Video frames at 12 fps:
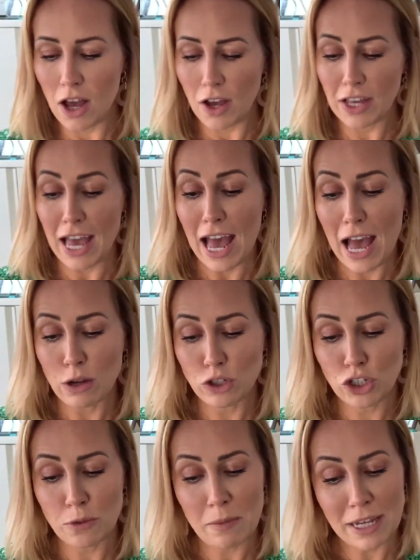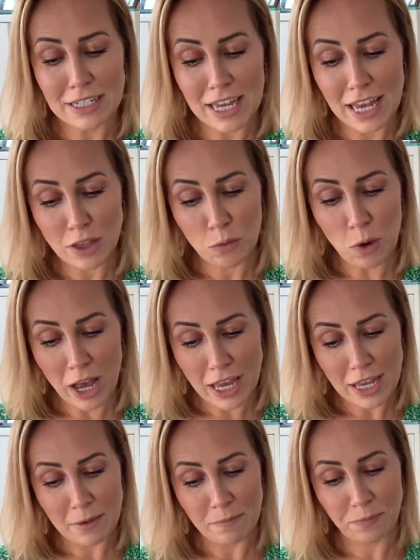Okay, how do you maintain the
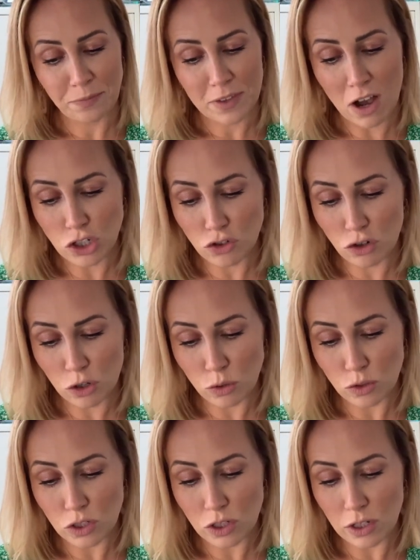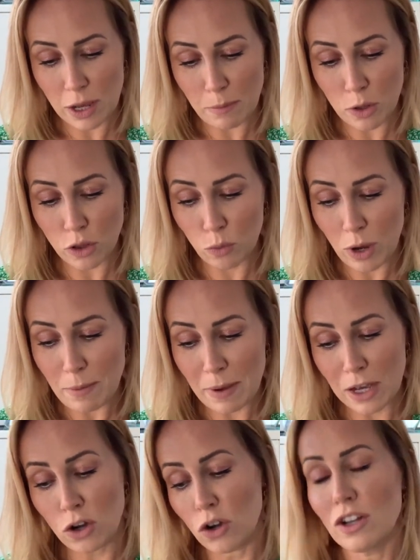weight? I struggled and put the weight
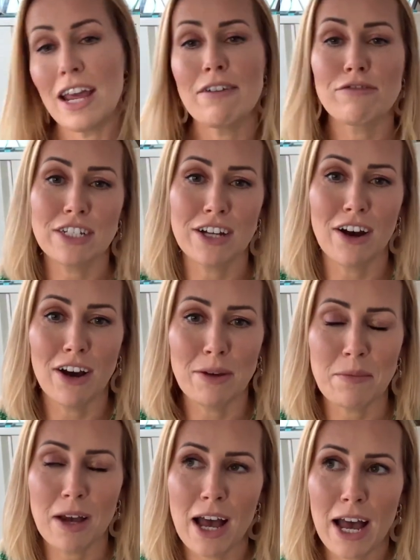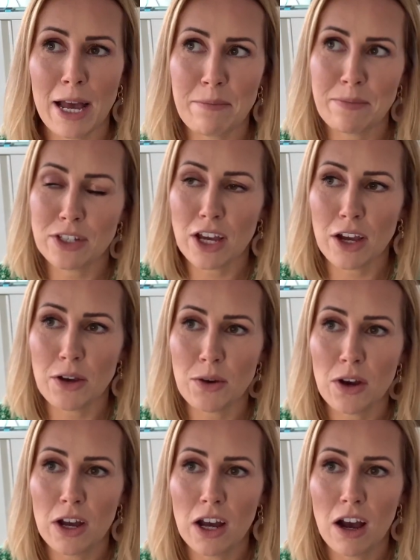back on every time.
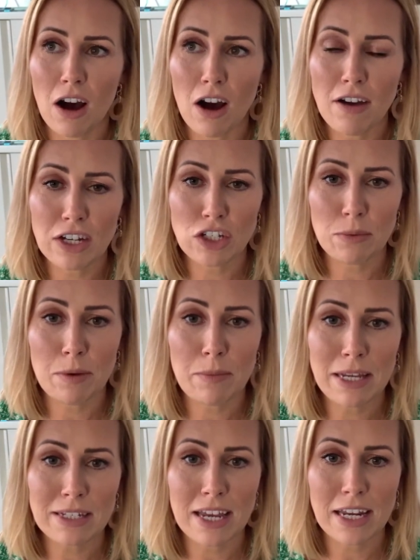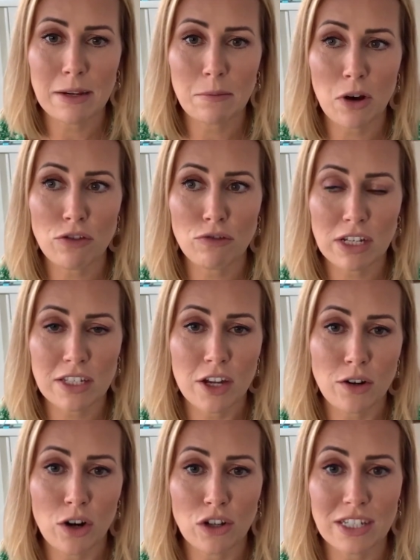So I've actually been maintaining my 3
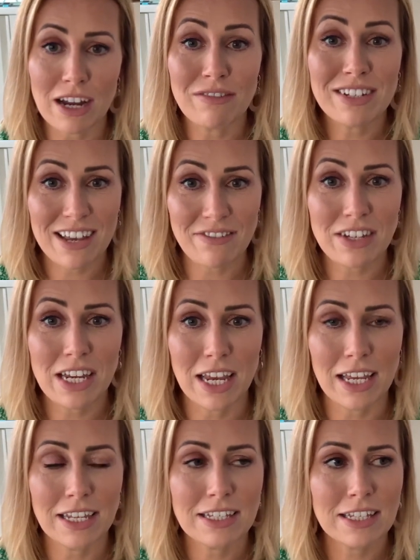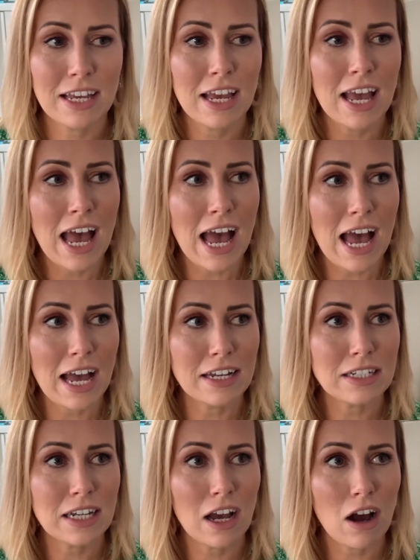stone loss now for 7 years,
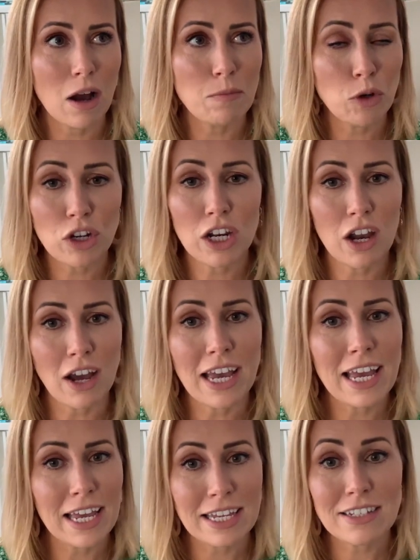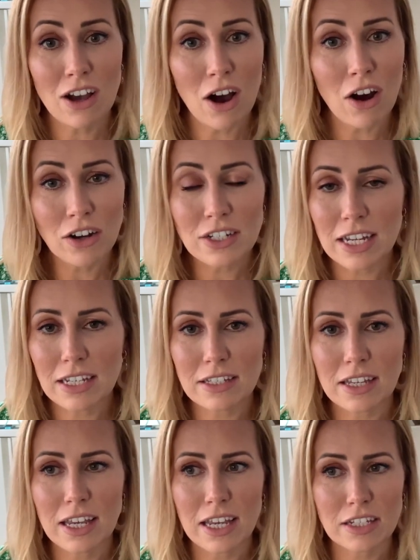and I'm not going to lie, it is hard. It
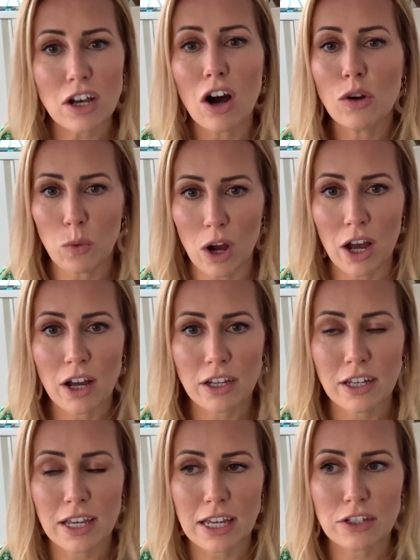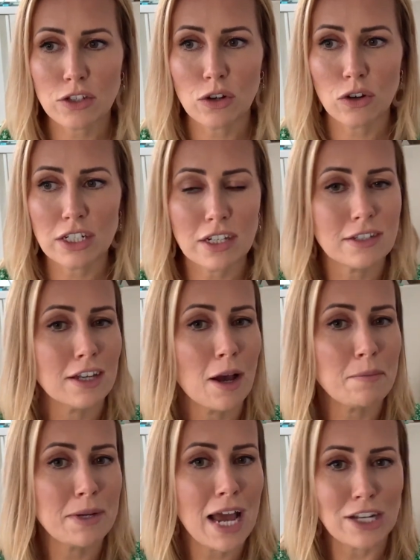is hard work. It doesn't
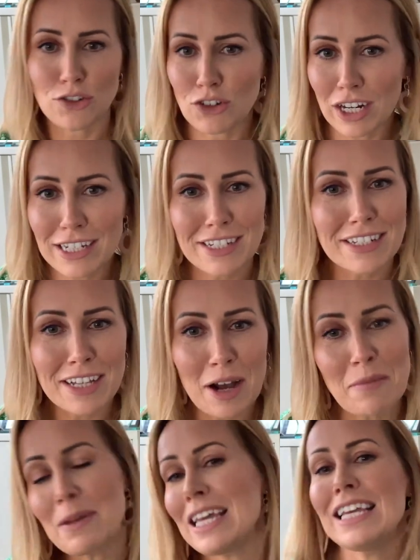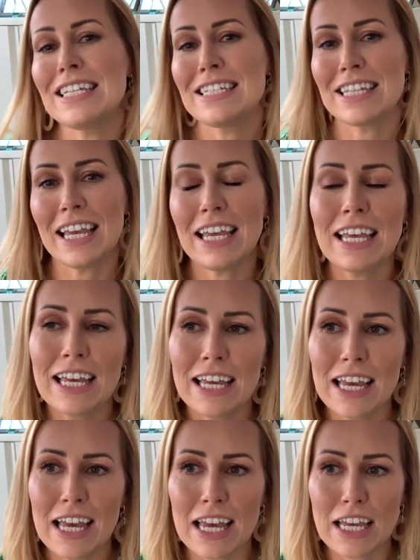come naturally. It doesn't come easy.
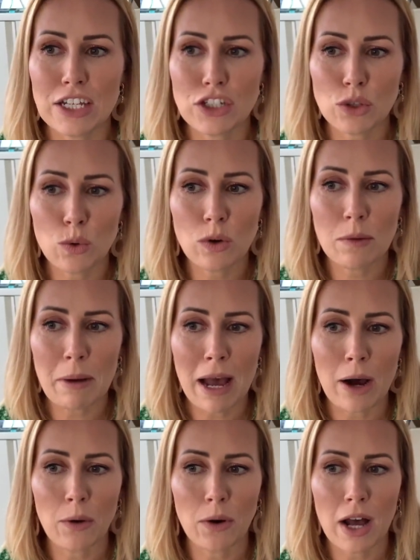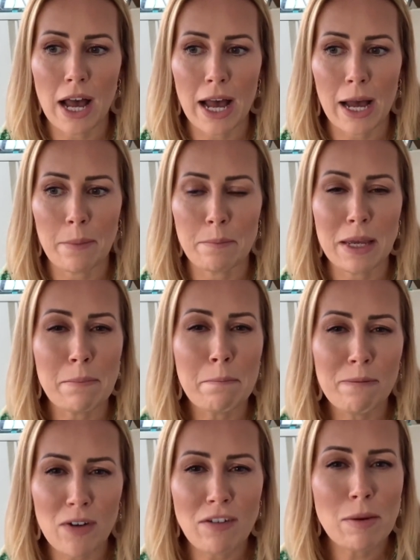It's all about
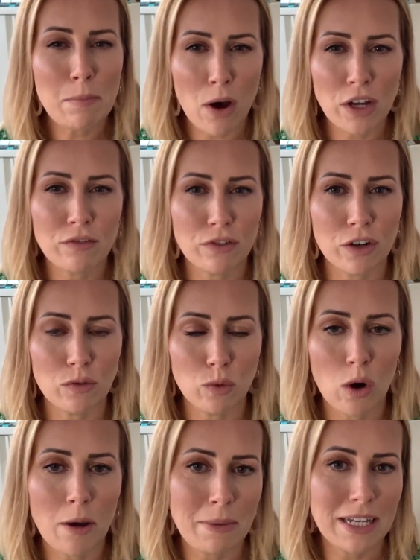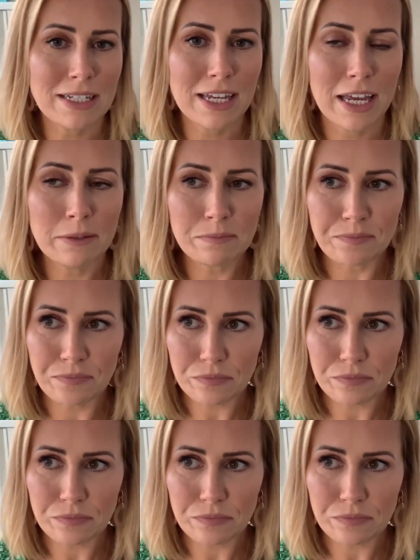being very mindful of what I'm eating